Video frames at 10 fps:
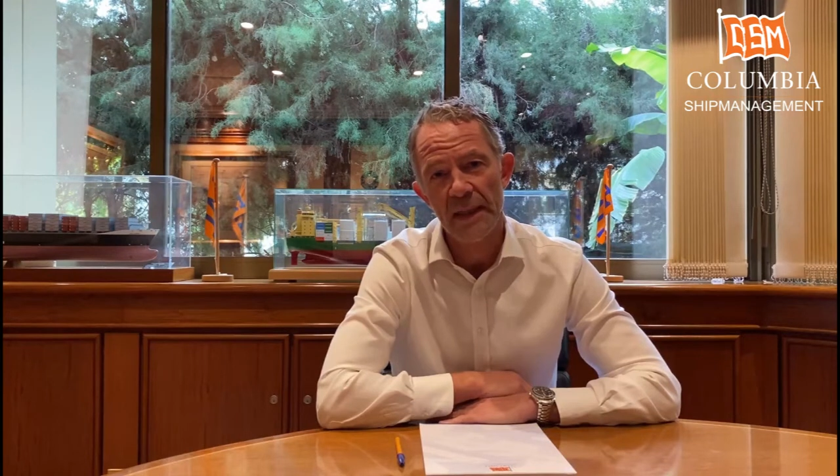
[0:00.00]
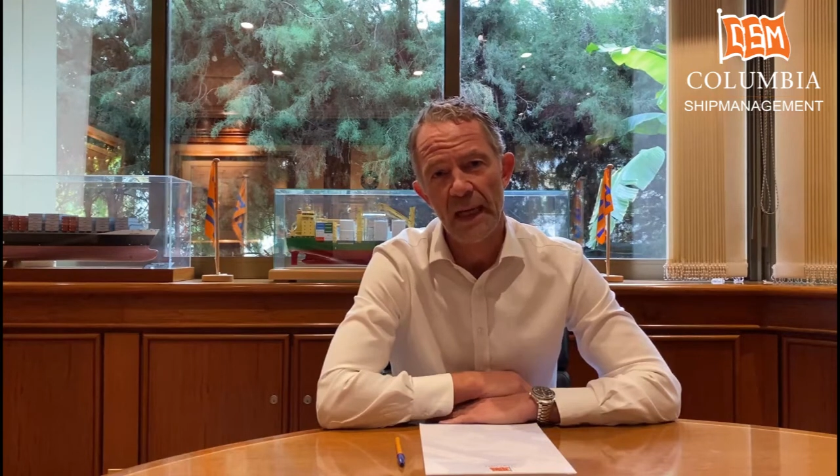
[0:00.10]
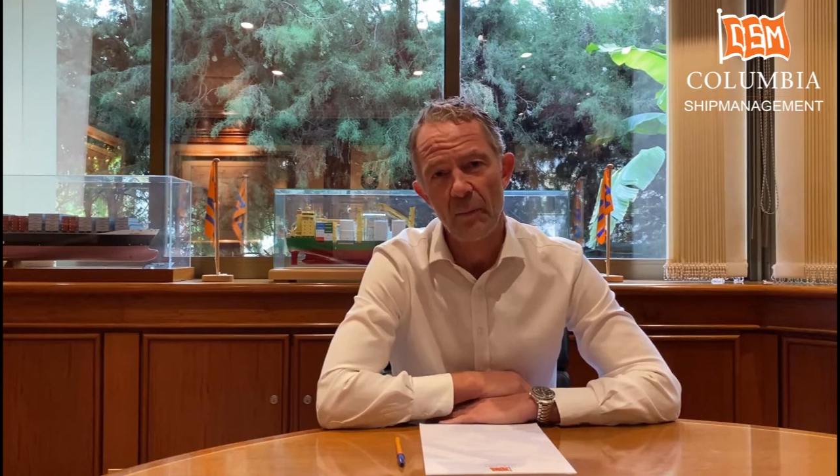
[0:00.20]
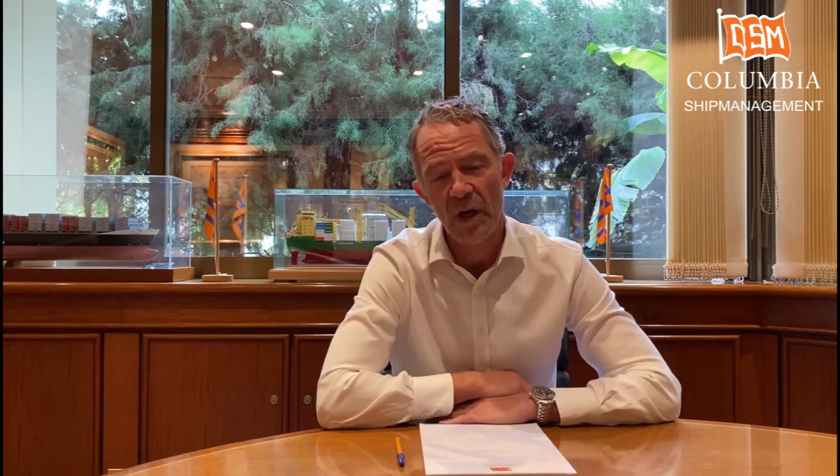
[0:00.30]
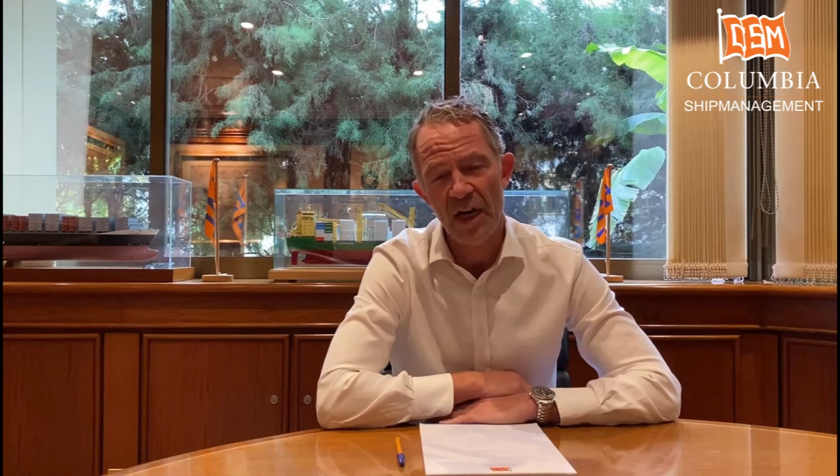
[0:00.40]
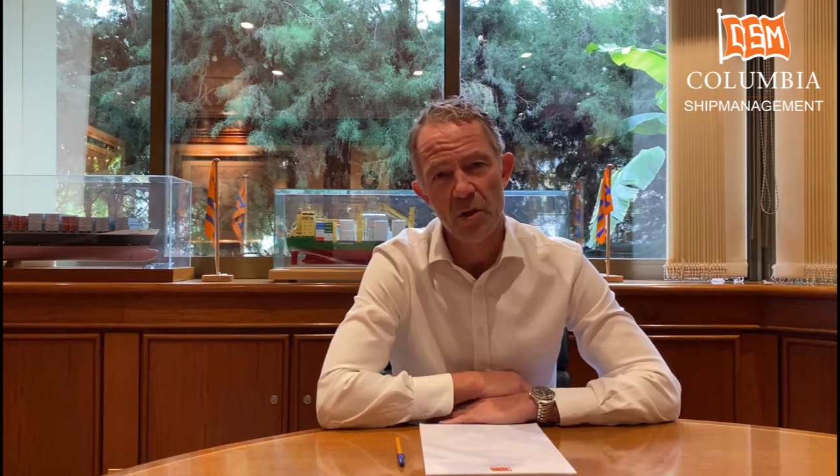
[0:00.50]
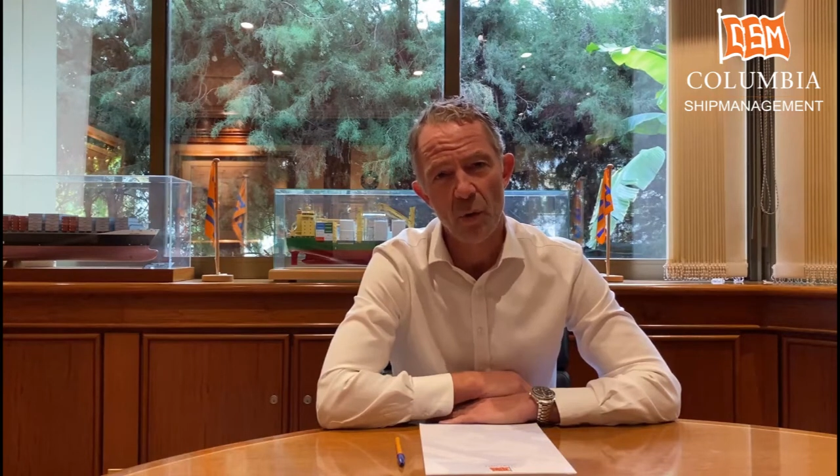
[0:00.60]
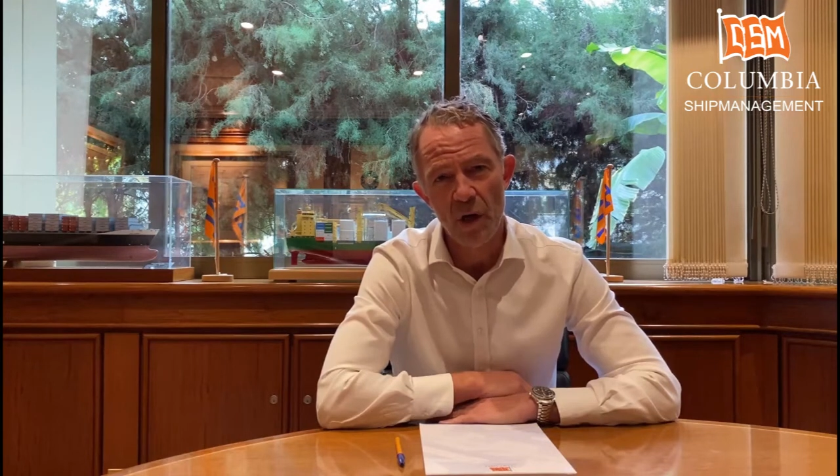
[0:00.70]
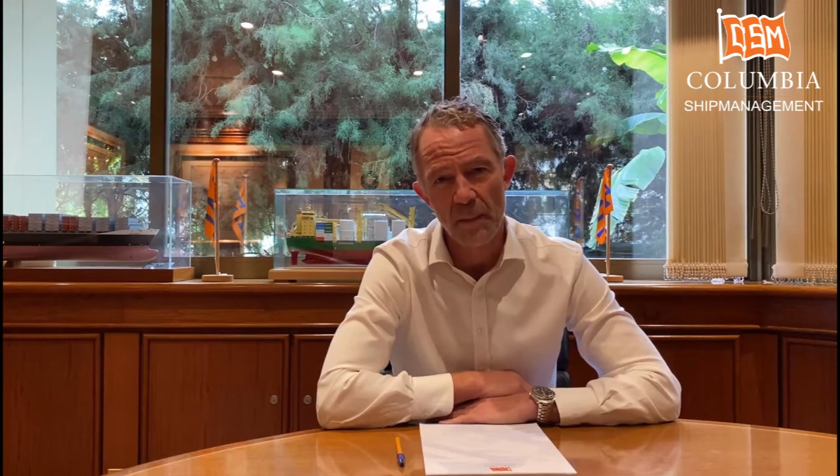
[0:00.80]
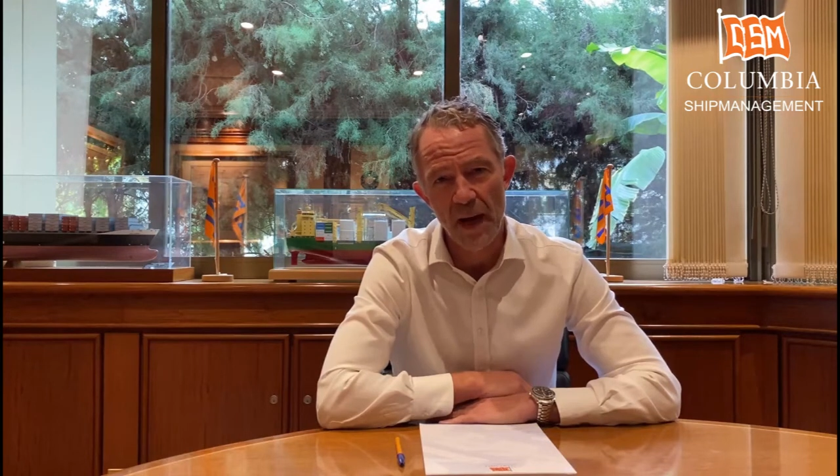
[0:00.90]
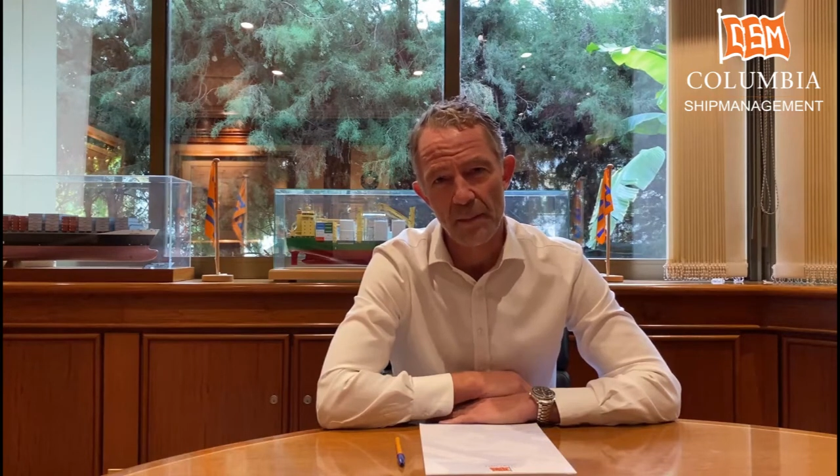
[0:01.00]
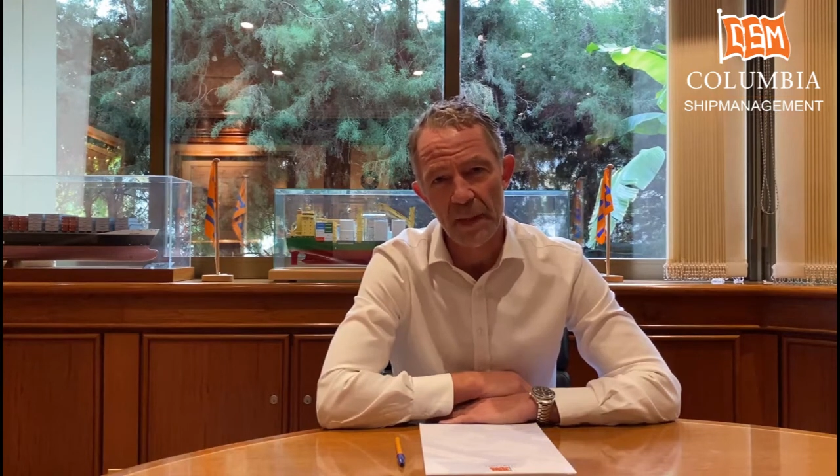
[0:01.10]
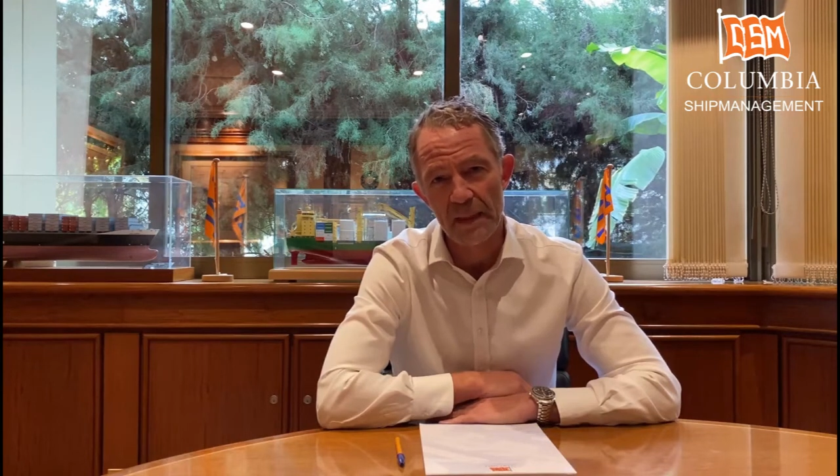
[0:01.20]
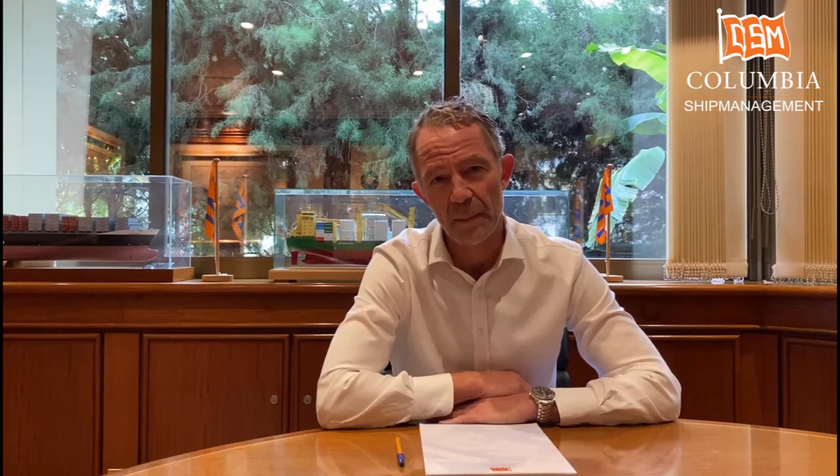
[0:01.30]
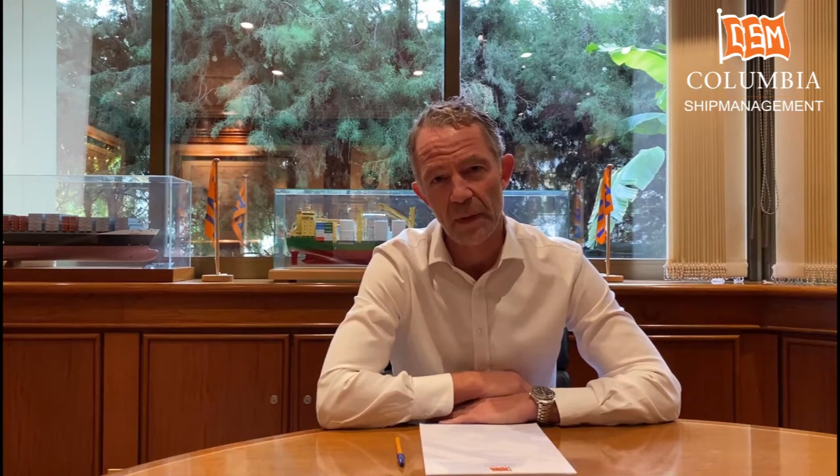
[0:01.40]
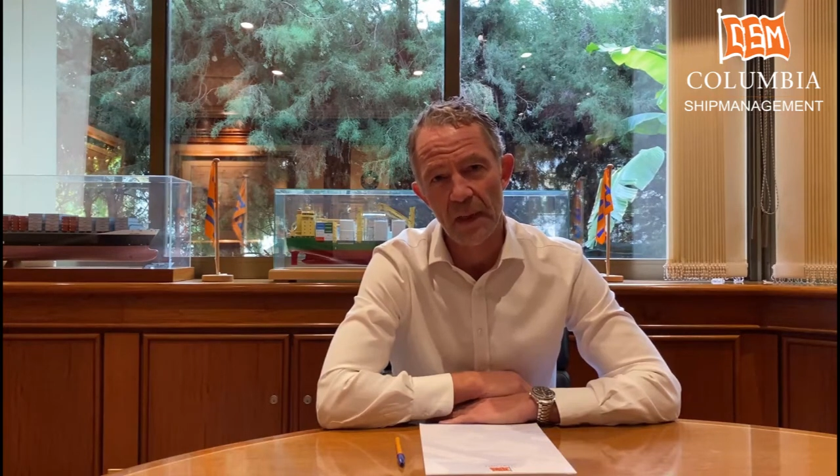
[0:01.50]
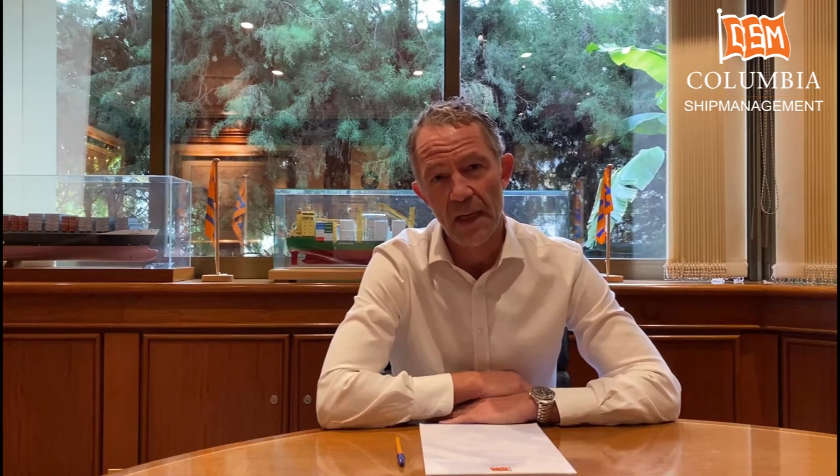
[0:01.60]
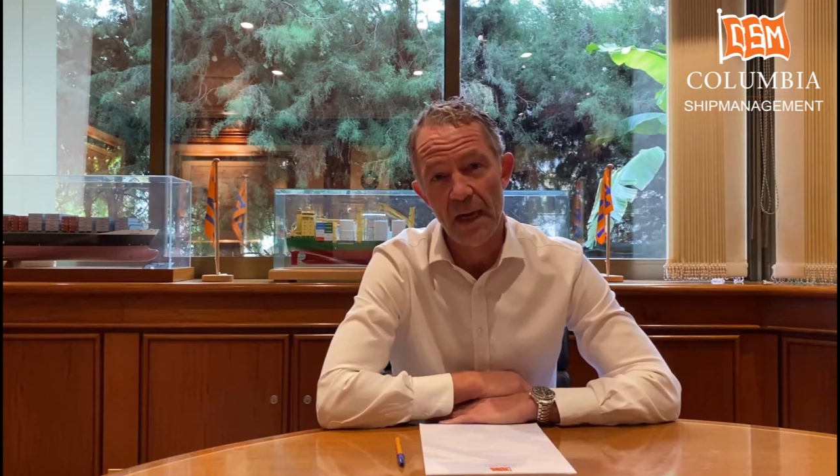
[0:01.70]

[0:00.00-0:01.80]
And when I talk about people,